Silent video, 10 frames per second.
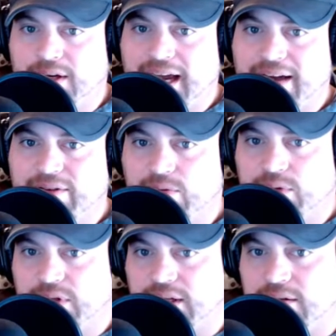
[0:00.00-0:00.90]
and haven't
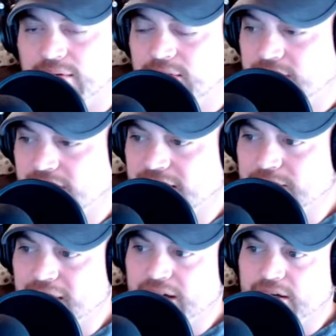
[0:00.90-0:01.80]
really kind of
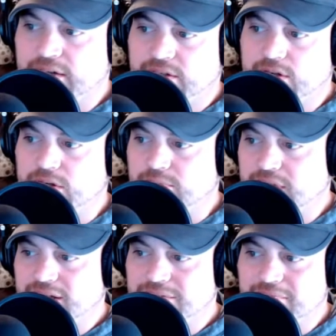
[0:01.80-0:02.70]
made a decision,
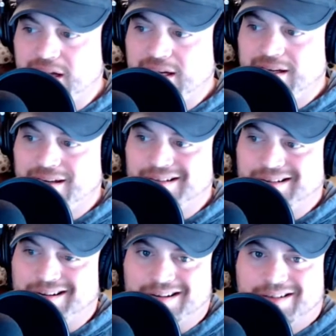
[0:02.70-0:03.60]
because money is
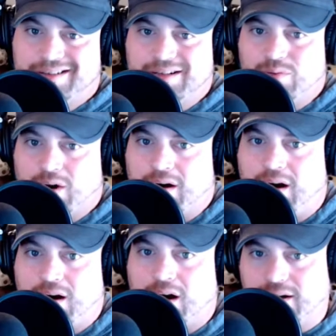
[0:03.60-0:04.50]
honestly where
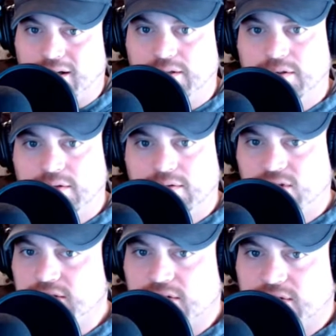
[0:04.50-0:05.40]
our heart is.
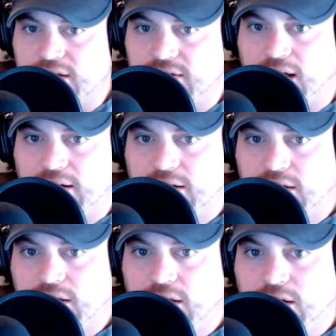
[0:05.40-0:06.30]
Jesus says that.
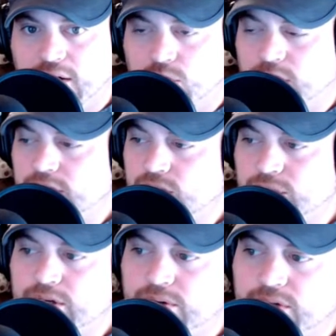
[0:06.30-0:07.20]
Where your
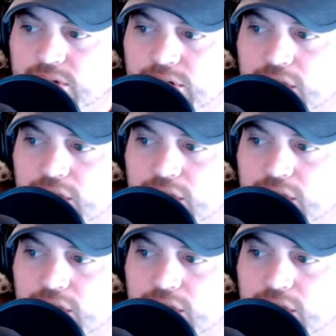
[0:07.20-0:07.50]
treasure is, there